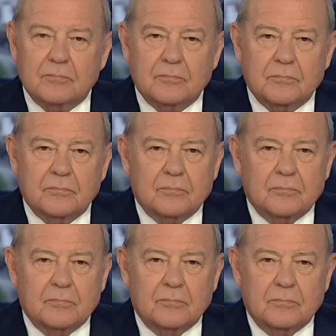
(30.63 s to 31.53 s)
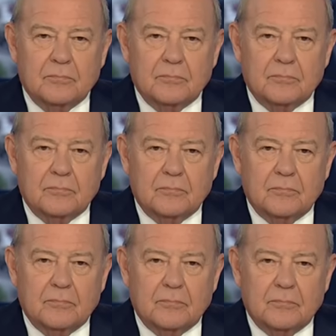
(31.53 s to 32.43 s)

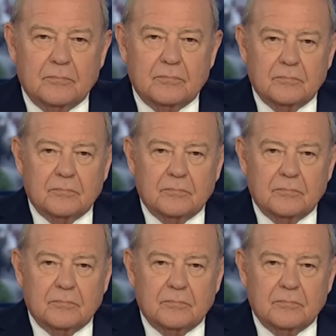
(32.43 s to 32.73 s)
This person isn't speaking.